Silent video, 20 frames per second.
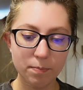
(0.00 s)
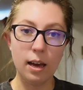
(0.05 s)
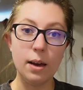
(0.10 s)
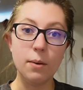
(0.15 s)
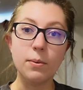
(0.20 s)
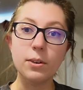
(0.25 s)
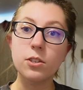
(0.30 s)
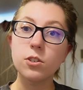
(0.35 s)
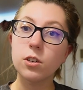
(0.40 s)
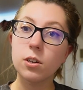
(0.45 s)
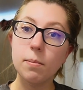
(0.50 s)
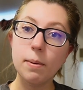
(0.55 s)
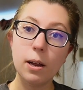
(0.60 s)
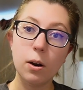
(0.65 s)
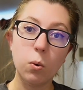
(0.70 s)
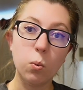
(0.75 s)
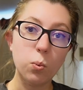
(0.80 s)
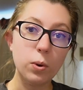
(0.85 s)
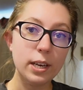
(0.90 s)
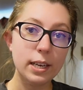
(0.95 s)
And we took about
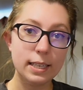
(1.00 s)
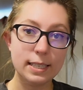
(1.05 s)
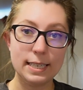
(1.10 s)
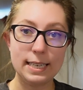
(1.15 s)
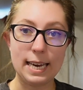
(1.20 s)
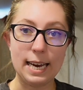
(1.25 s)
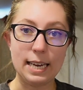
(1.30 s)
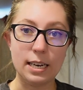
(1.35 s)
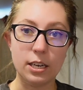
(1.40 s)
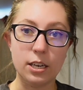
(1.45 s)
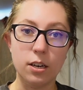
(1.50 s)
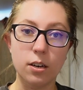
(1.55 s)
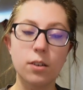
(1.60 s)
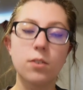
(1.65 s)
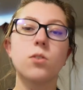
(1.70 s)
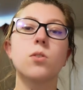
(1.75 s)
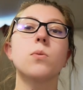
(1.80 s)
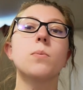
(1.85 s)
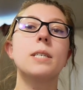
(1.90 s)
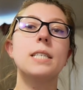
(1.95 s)
a week to get here,
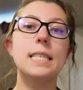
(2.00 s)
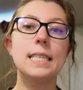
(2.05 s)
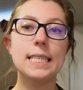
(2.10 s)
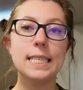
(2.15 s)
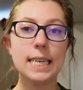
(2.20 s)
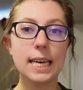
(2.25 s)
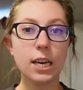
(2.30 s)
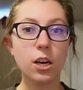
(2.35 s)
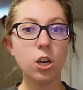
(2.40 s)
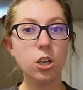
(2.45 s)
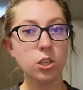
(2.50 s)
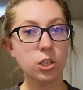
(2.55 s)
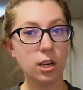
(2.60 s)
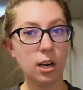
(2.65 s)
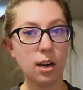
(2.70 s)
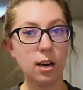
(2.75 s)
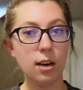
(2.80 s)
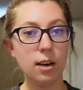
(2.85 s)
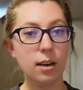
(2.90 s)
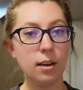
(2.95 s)
so we did take our
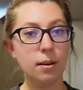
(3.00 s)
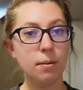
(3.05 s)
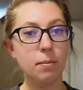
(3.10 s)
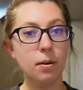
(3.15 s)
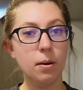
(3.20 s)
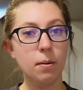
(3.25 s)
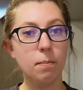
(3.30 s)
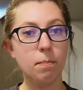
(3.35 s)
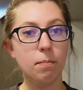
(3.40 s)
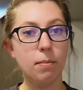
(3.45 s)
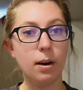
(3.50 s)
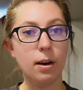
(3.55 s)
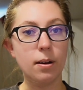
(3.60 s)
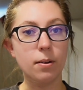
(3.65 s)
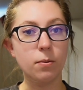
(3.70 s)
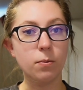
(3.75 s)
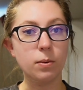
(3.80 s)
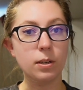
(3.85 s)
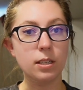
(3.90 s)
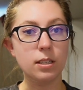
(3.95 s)
time,
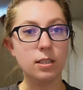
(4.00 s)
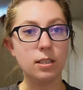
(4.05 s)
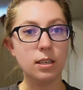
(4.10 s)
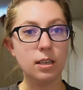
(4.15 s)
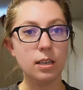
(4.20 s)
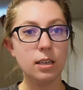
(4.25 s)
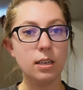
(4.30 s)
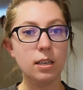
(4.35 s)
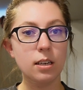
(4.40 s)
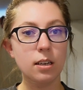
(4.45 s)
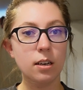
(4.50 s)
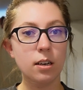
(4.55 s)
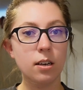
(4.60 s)
but we did